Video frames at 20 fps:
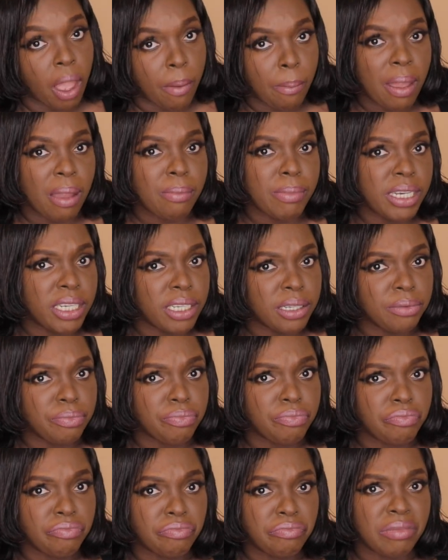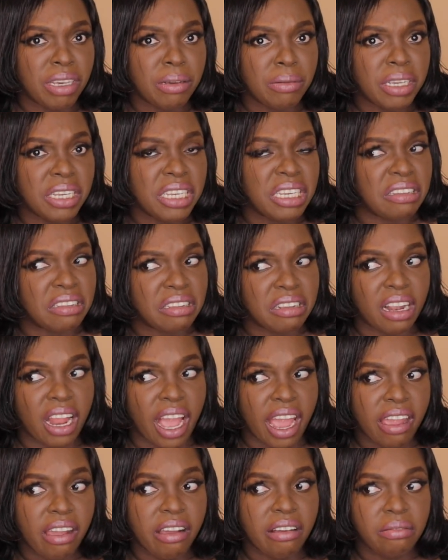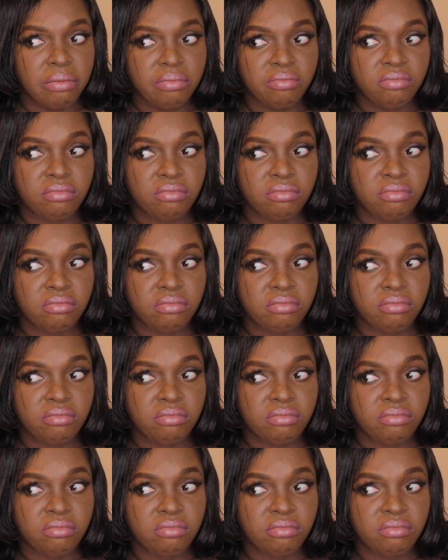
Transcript: Maybe, maybe dislike.